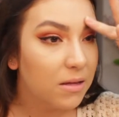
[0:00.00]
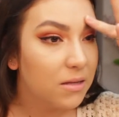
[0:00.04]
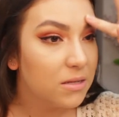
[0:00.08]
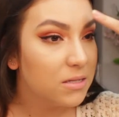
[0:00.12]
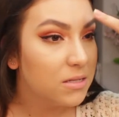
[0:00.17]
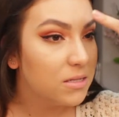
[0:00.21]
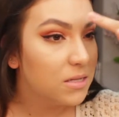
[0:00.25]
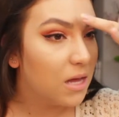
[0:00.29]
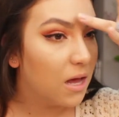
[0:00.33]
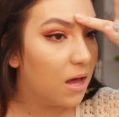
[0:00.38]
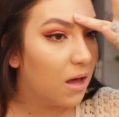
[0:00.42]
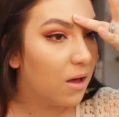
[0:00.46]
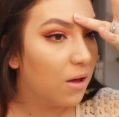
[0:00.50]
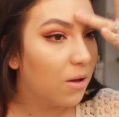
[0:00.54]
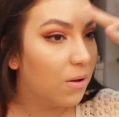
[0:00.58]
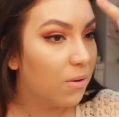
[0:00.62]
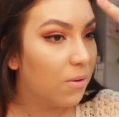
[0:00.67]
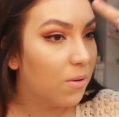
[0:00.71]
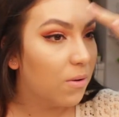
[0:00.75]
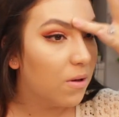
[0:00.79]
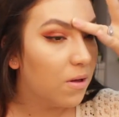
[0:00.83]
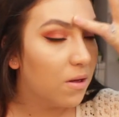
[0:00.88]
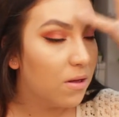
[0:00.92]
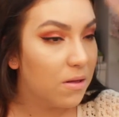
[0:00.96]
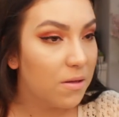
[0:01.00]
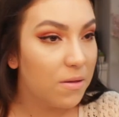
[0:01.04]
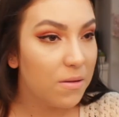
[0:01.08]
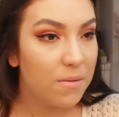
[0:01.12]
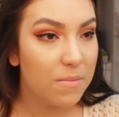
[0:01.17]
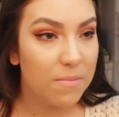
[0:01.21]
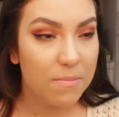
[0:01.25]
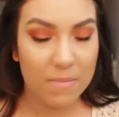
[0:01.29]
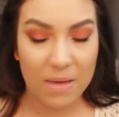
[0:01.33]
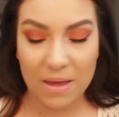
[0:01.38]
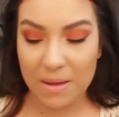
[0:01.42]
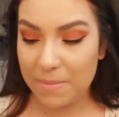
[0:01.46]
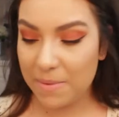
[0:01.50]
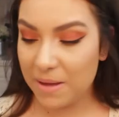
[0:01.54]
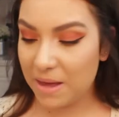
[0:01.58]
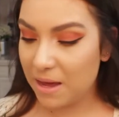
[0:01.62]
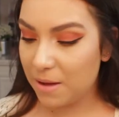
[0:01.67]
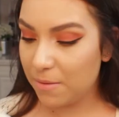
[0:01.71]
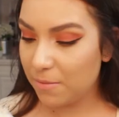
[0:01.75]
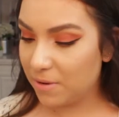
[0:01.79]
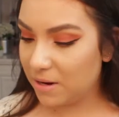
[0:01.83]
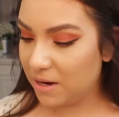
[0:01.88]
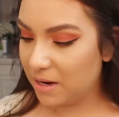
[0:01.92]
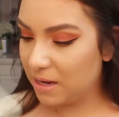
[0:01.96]
so maybe
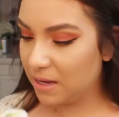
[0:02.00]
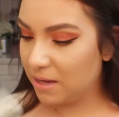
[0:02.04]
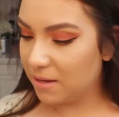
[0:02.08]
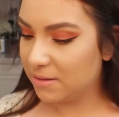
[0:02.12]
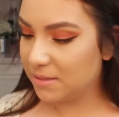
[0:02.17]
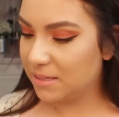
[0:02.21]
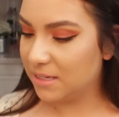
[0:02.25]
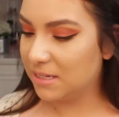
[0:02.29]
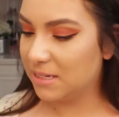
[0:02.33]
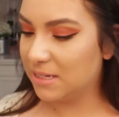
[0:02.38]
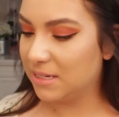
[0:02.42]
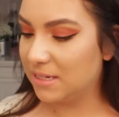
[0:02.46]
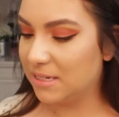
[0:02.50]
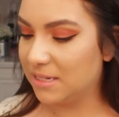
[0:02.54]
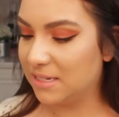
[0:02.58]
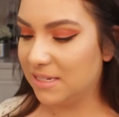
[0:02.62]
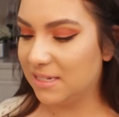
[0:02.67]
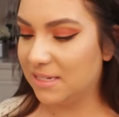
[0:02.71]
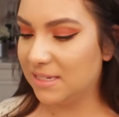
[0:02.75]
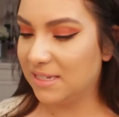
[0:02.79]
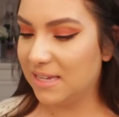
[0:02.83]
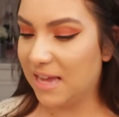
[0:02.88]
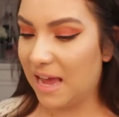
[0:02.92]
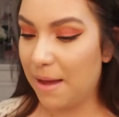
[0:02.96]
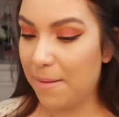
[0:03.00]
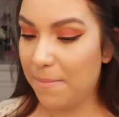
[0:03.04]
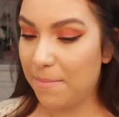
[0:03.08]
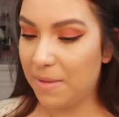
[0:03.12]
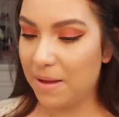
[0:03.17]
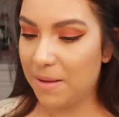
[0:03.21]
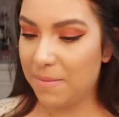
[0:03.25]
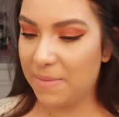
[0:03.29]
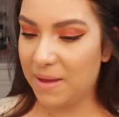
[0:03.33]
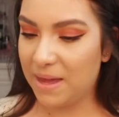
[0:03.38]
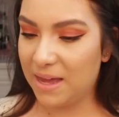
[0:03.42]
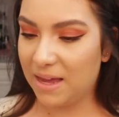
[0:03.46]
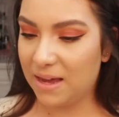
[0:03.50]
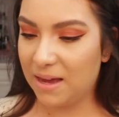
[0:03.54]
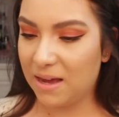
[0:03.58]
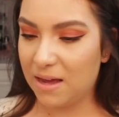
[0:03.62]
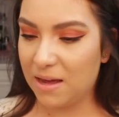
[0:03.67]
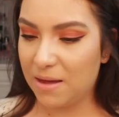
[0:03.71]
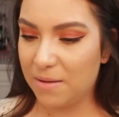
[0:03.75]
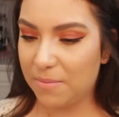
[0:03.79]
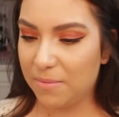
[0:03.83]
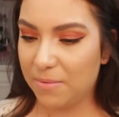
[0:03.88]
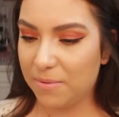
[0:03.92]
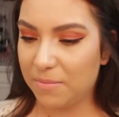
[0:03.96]
I wouldn't use it to set my
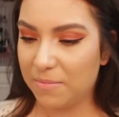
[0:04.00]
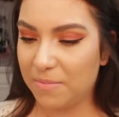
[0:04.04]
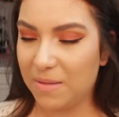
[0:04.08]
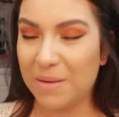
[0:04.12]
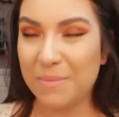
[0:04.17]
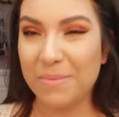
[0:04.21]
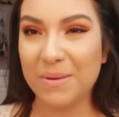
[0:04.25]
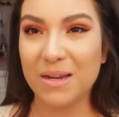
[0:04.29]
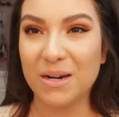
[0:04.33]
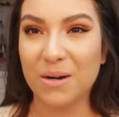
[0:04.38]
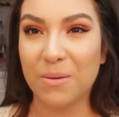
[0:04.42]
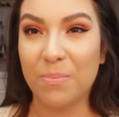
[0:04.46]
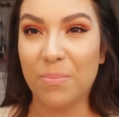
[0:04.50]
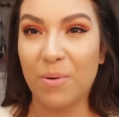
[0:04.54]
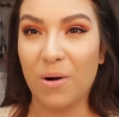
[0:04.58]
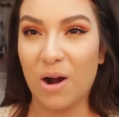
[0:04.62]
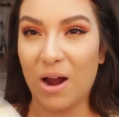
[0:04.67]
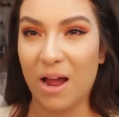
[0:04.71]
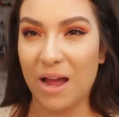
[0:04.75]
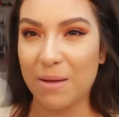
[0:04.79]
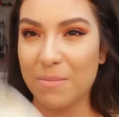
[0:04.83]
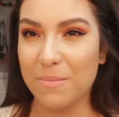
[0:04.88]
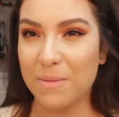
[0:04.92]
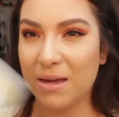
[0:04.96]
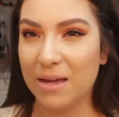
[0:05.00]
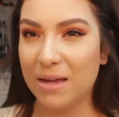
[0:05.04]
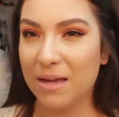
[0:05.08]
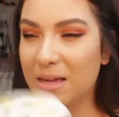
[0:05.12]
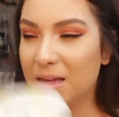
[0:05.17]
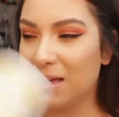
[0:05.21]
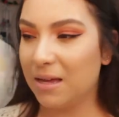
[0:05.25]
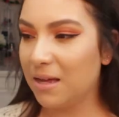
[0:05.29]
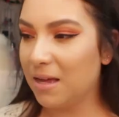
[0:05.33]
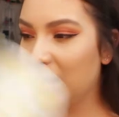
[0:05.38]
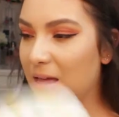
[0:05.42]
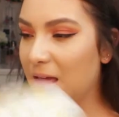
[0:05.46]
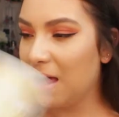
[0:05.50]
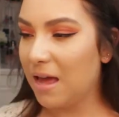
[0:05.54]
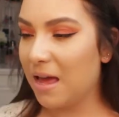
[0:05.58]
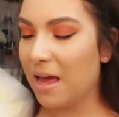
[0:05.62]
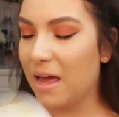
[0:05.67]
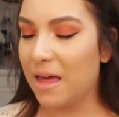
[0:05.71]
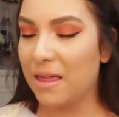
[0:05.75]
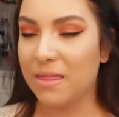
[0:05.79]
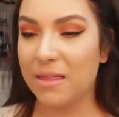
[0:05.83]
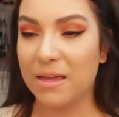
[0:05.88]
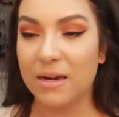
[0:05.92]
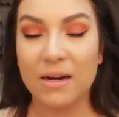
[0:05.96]
makeup, maybe to prime it,
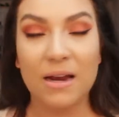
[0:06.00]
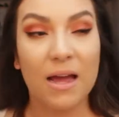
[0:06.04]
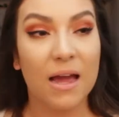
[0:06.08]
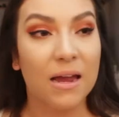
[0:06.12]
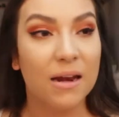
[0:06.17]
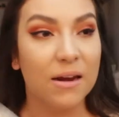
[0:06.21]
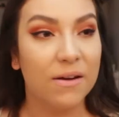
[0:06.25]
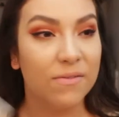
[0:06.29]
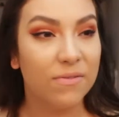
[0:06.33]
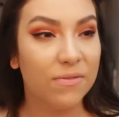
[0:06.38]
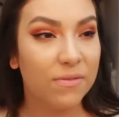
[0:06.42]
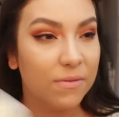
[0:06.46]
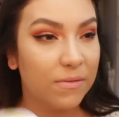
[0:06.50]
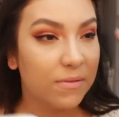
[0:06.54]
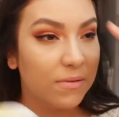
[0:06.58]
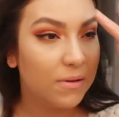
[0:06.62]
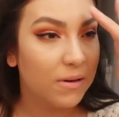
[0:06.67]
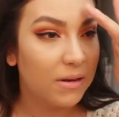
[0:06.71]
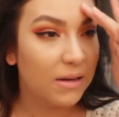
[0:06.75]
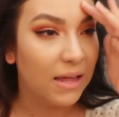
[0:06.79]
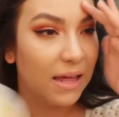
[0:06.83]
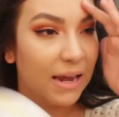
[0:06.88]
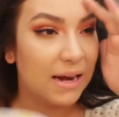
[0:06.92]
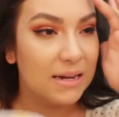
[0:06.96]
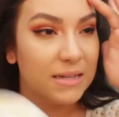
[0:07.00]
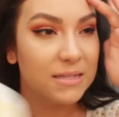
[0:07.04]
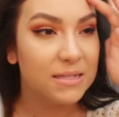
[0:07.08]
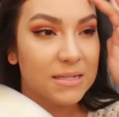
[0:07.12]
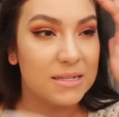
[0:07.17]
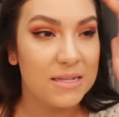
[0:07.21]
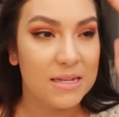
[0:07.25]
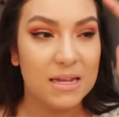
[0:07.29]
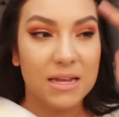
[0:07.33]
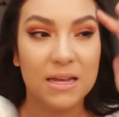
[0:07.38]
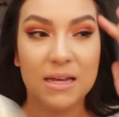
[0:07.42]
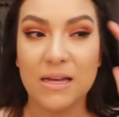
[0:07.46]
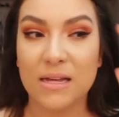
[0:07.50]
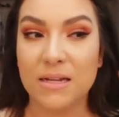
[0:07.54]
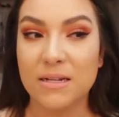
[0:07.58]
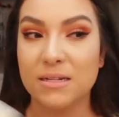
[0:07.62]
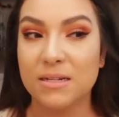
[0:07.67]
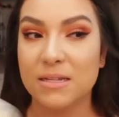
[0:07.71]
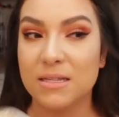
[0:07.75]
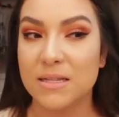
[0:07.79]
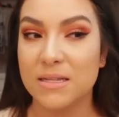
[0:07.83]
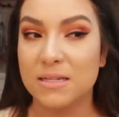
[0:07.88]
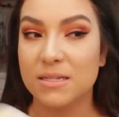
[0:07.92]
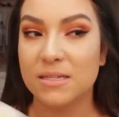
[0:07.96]
and then kind of let it sink
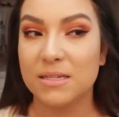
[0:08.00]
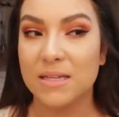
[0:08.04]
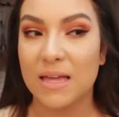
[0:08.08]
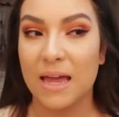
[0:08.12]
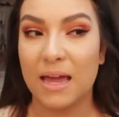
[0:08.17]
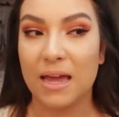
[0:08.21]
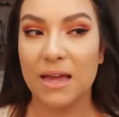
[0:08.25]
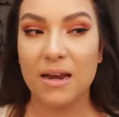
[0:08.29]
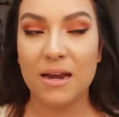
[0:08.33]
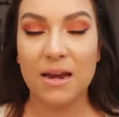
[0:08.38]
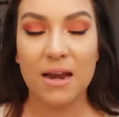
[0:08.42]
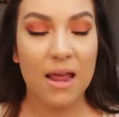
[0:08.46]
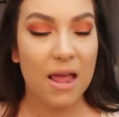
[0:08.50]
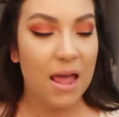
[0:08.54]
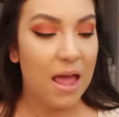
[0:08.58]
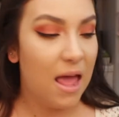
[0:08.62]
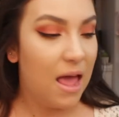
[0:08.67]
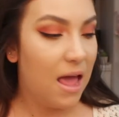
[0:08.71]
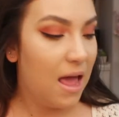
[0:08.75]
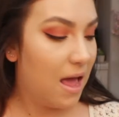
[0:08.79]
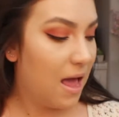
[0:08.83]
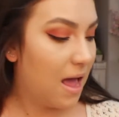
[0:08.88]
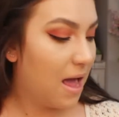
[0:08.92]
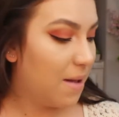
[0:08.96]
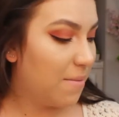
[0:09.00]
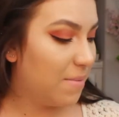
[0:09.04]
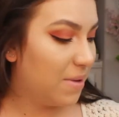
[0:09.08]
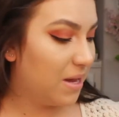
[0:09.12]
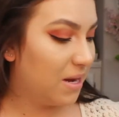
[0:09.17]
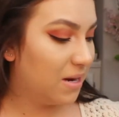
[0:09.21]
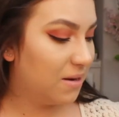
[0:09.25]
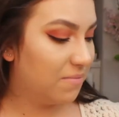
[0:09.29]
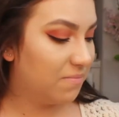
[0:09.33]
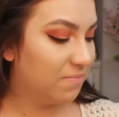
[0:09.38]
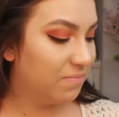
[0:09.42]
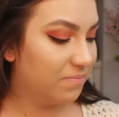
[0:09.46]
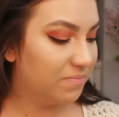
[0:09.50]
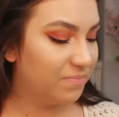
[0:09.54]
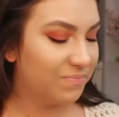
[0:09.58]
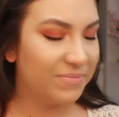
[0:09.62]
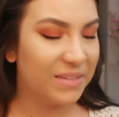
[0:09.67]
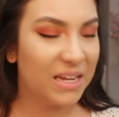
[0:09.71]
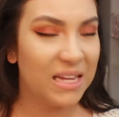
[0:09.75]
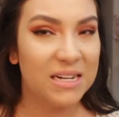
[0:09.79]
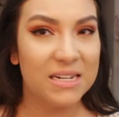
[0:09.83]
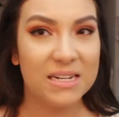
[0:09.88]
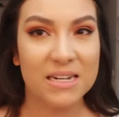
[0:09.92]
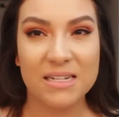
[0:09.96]
into the skin. I mean,
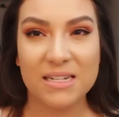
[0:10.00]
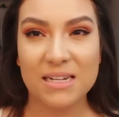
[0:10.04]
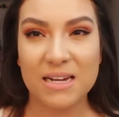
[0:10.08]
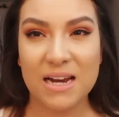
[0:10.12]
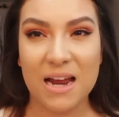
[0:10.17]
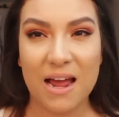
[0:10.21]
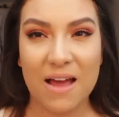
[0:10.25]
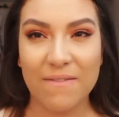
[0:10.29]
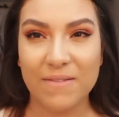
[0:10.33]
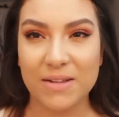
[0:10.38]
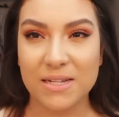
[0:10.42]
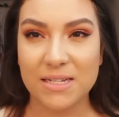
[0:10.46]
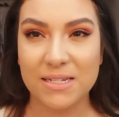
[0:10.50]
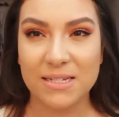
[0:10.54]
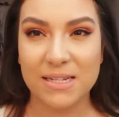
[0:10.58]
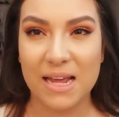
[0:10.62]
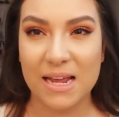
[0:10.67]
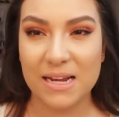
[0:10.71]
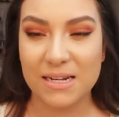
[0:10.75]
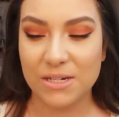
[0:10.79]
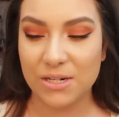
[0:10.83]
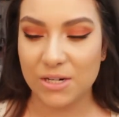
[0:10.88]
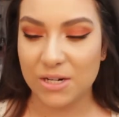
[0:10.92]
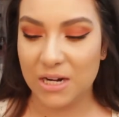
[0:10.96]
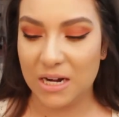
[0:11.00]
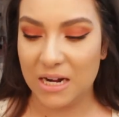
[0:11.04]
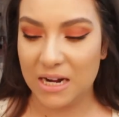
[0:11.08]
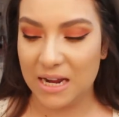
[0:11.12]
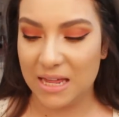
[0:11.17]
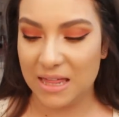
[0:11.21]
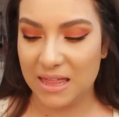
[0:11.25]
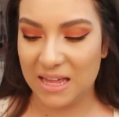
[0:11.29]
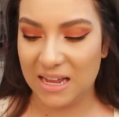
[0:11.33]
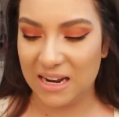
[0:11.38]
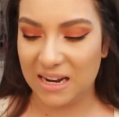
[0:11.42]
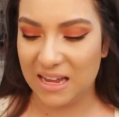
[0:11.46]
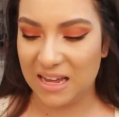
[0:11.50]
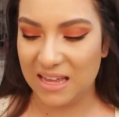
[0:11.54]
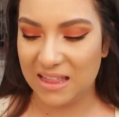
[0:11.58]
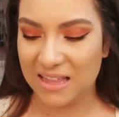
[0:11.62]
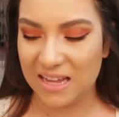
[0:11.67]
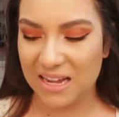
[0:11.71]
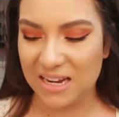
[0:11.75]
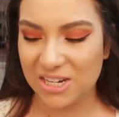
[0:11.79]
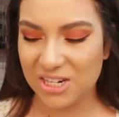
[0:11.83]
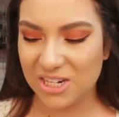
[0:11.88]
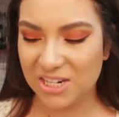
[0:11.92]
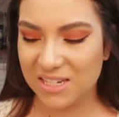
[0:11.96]
it doesn't have a scent or anything like
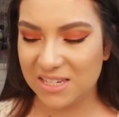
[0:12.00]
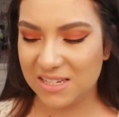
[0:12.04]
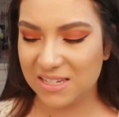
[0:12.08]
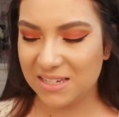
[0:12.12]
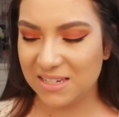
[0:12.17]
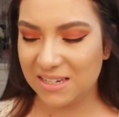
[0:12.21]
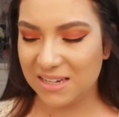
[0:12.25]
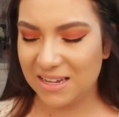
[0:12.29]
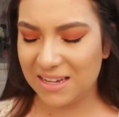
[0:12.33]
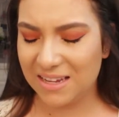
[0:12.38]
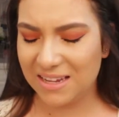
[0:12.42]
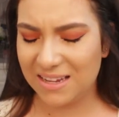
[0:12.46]
that, just